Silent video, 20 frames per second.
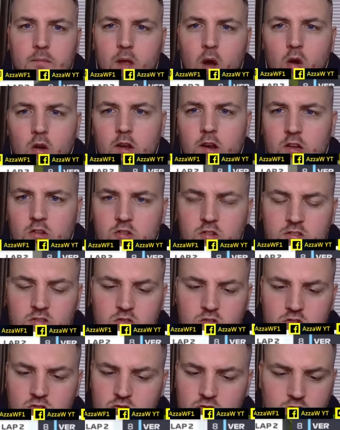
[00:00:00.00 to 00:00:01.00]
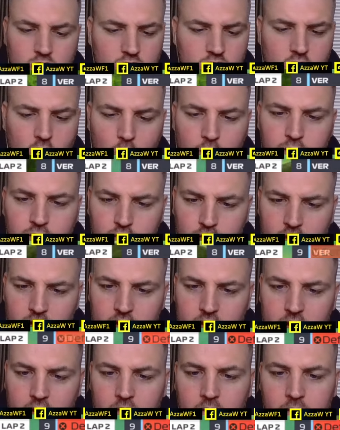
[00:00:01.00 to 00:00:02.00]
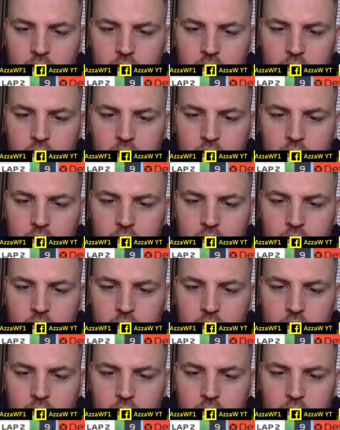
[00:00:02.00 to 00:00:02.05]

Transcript: I'm going to just go for it here.